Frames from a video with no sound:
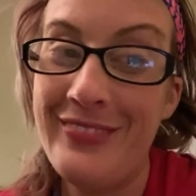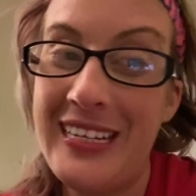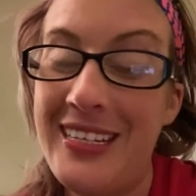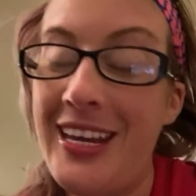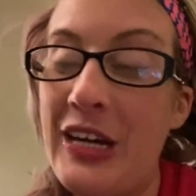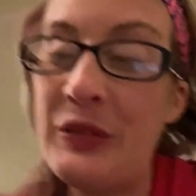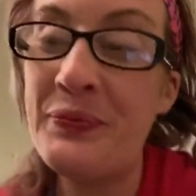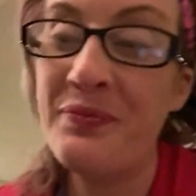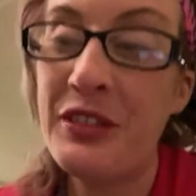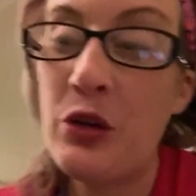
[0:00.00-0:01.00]
Now,
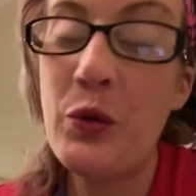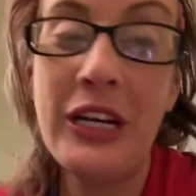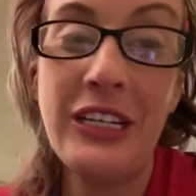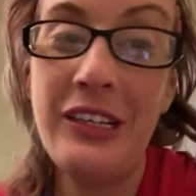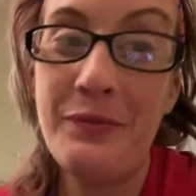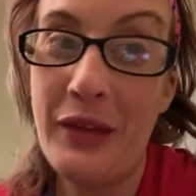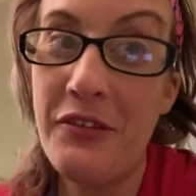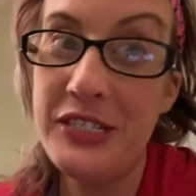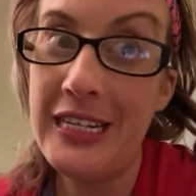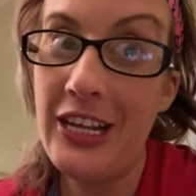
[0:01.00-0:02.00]
granted, I've seen a